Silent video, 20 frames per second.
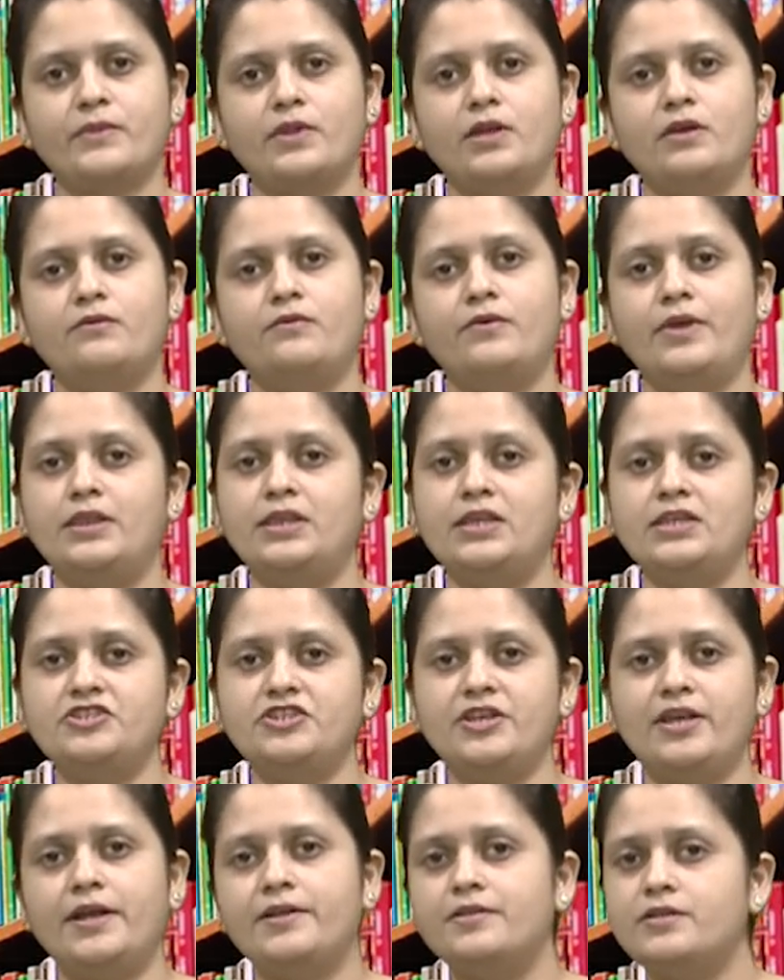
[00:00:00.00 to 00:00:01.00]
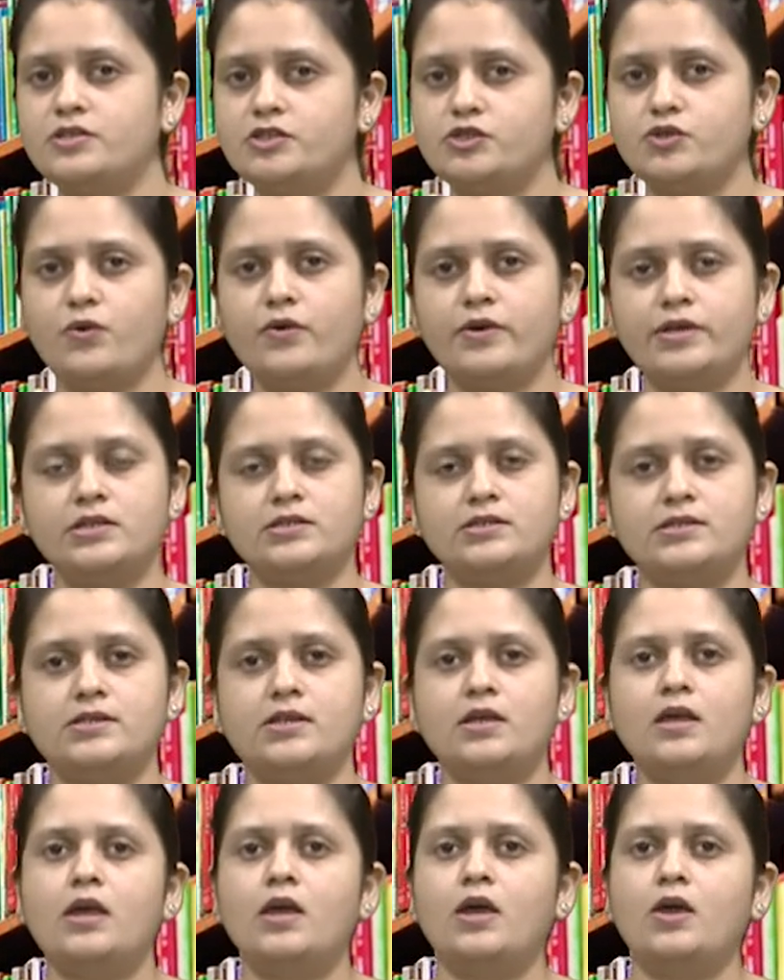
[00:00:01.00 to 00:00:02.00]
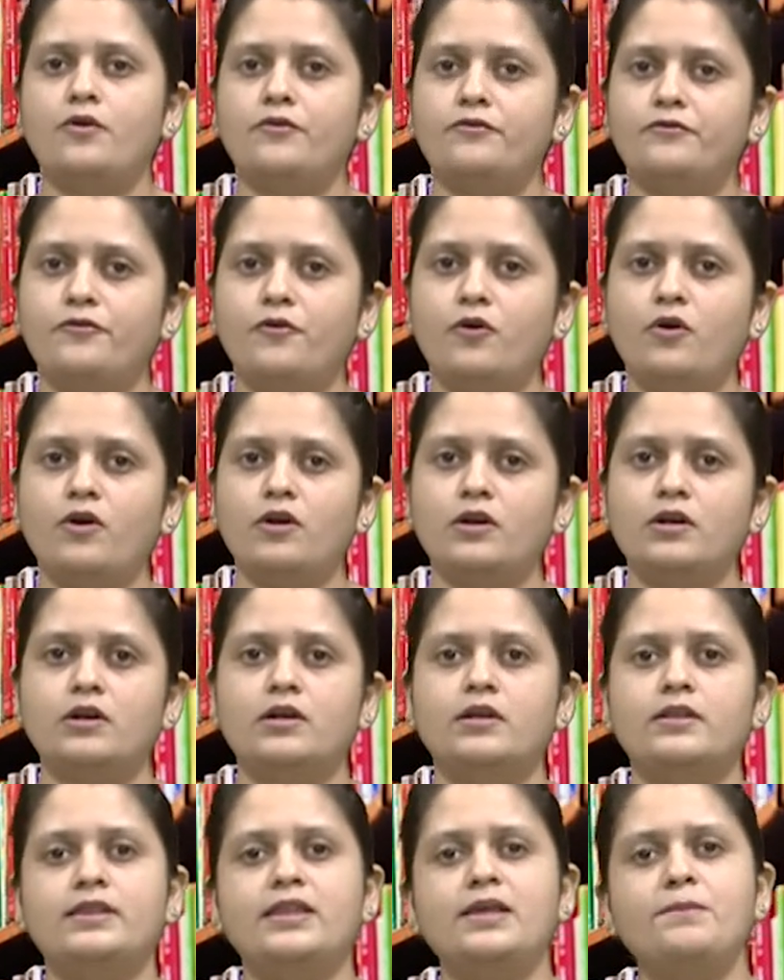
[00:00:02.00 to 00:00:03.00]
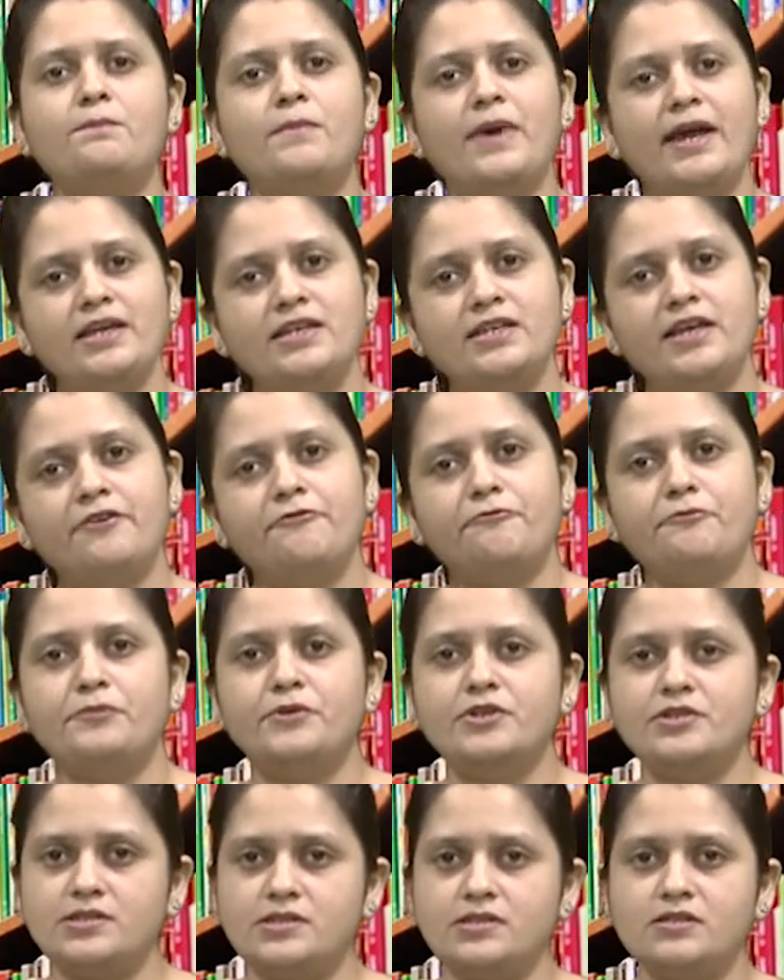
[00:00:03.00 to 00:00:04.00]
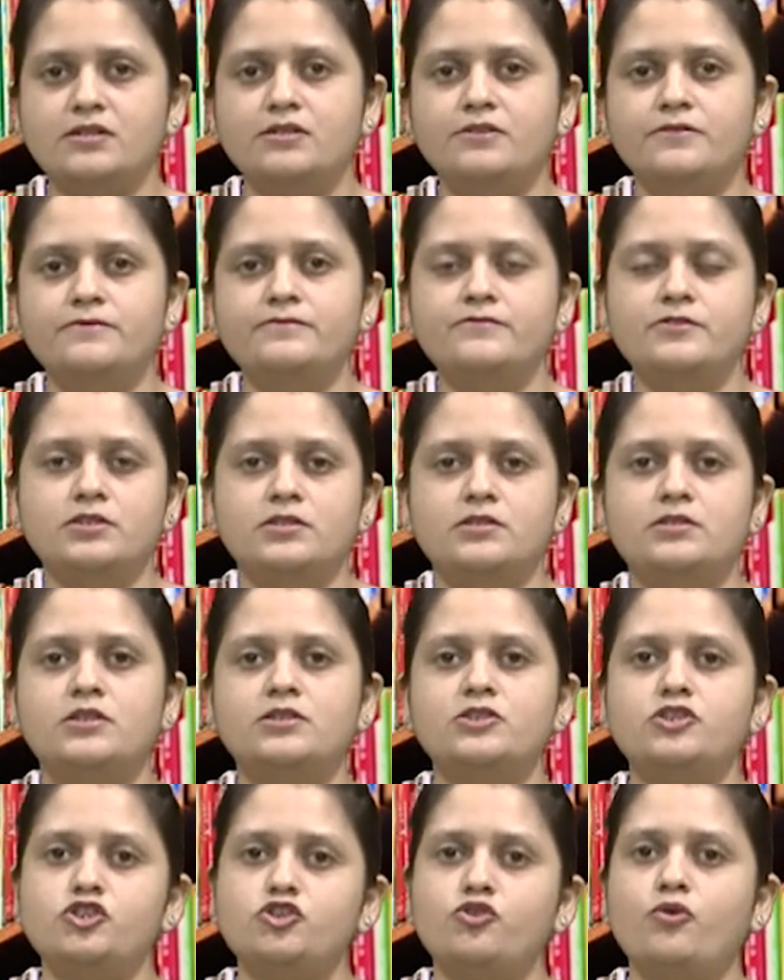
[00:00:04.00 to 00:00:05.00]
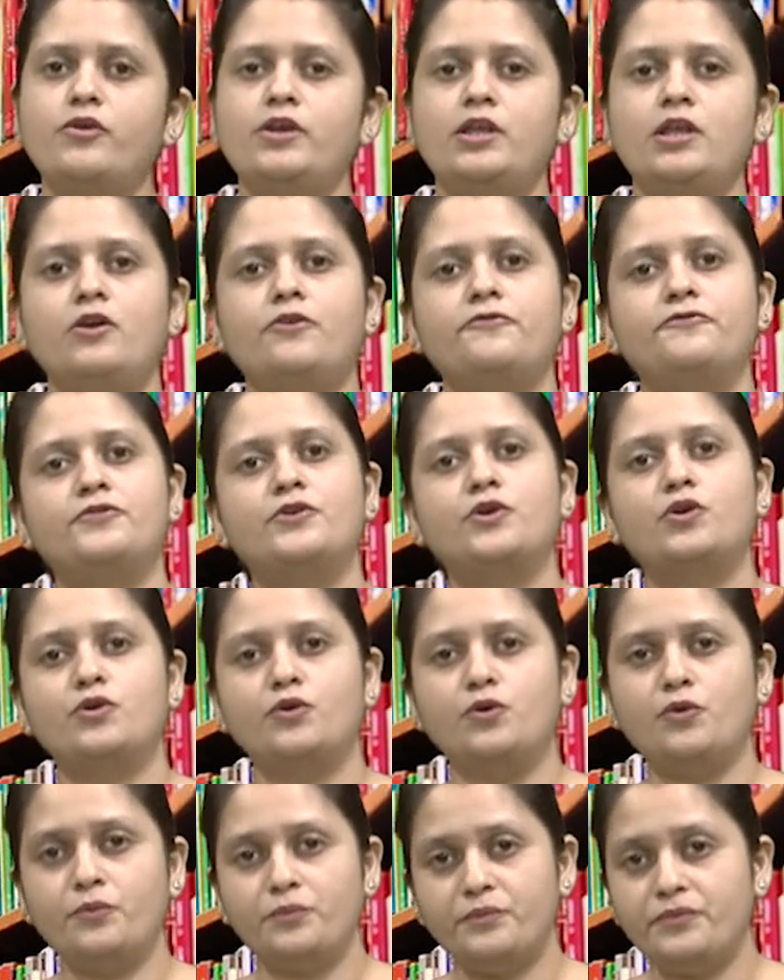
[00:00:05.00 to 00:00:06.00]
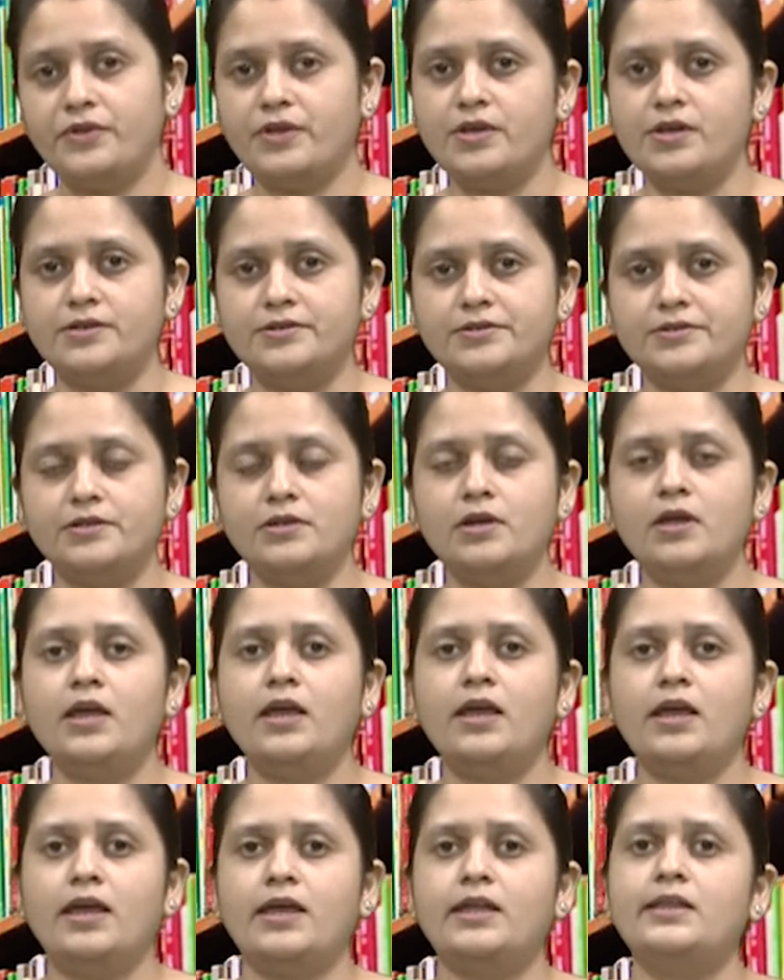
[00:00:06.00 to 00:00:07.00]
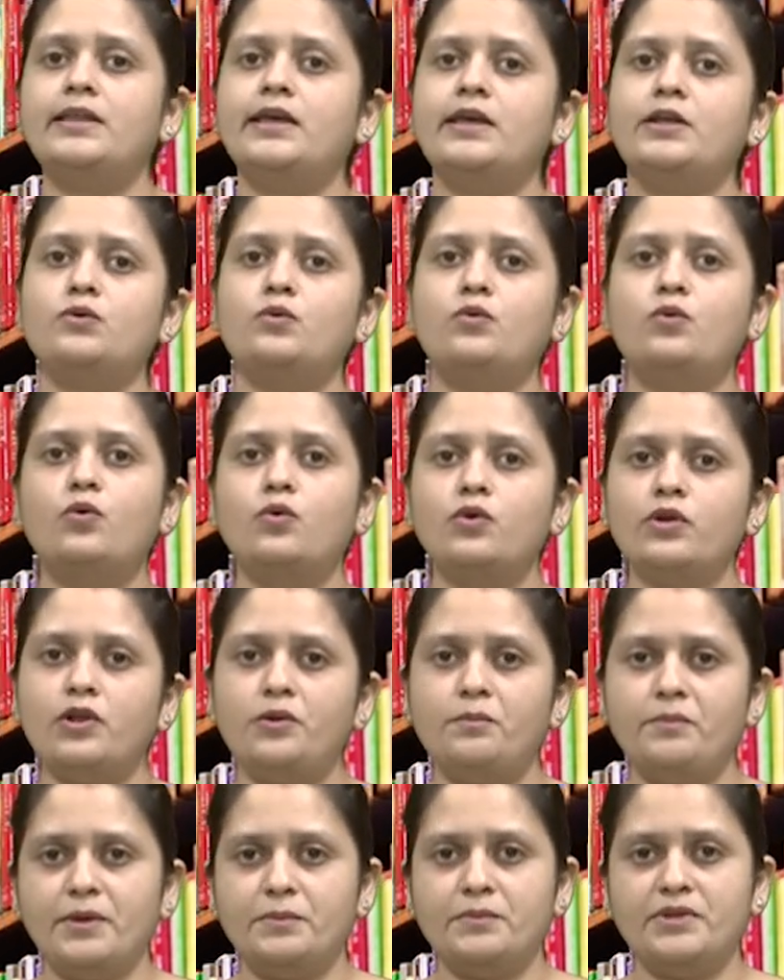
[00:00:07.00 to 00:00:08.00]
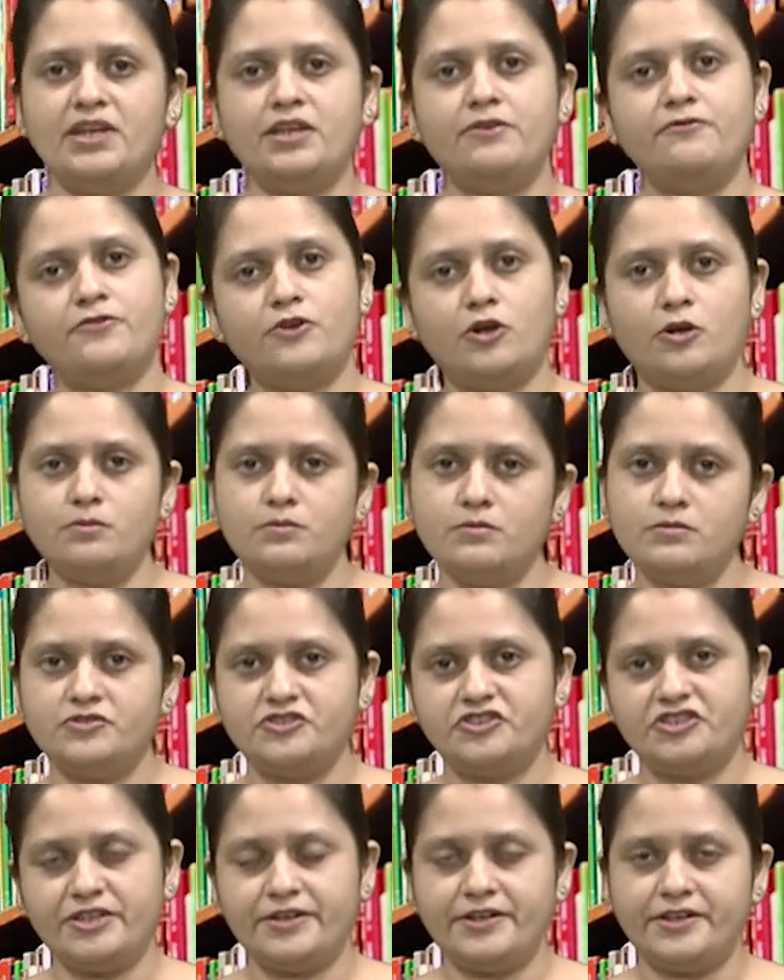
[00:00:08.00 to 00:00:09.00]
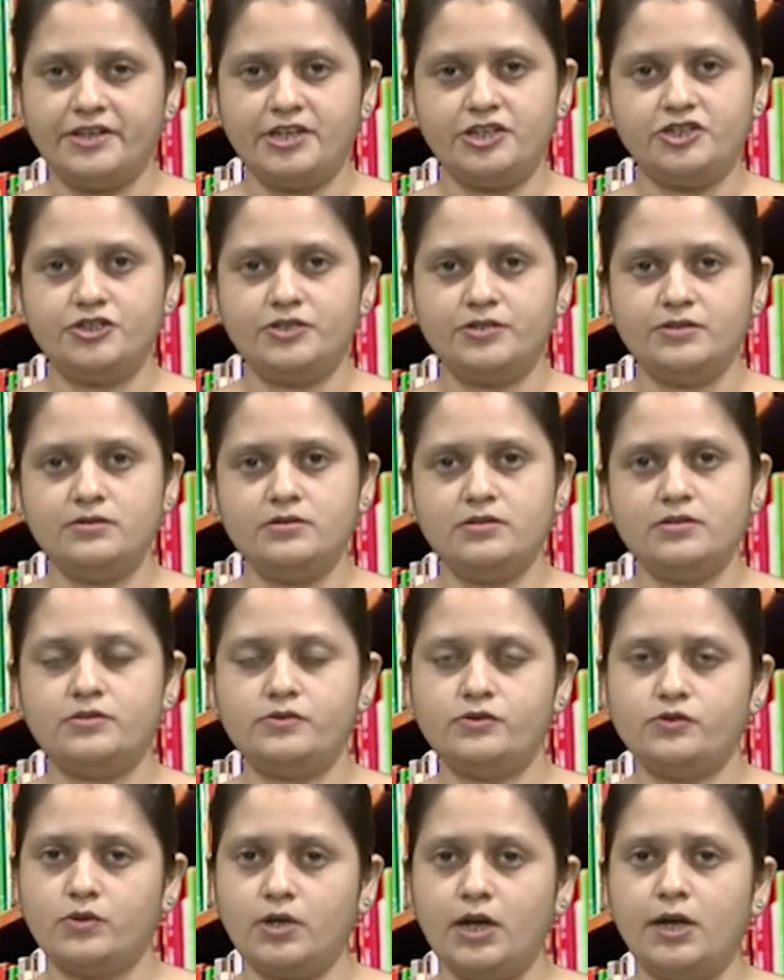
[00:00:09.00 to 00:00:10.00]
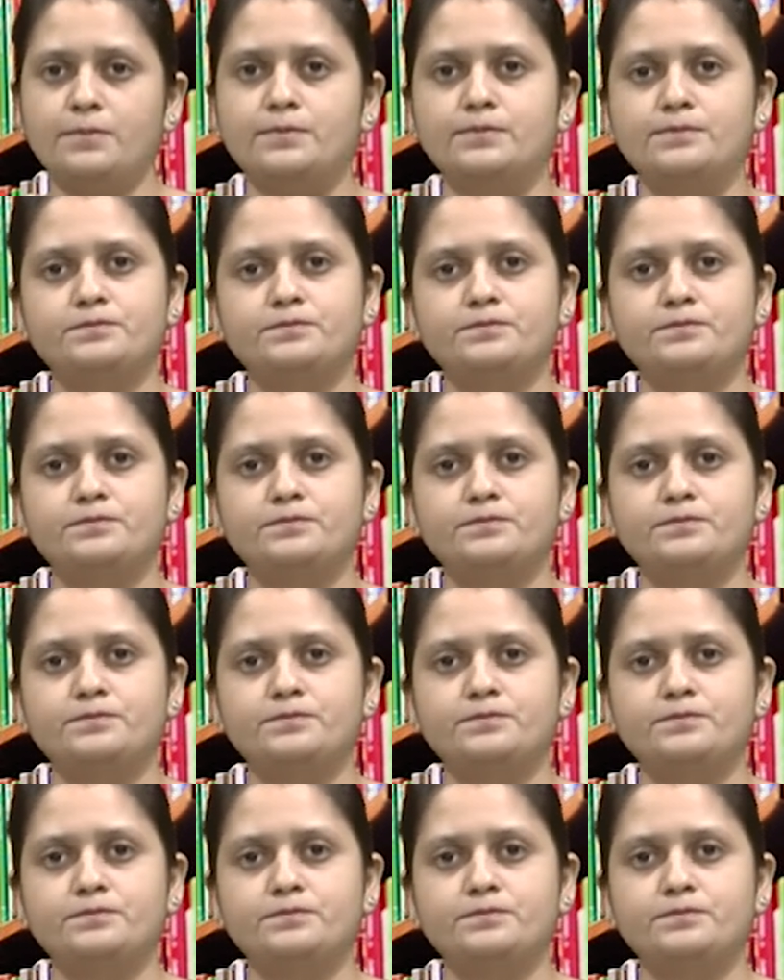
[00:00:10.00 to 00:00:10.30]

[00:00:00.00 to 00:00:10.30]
when they share the stories, for they might have preserved the story of the Globe Theatre in their oral memory from generations to come.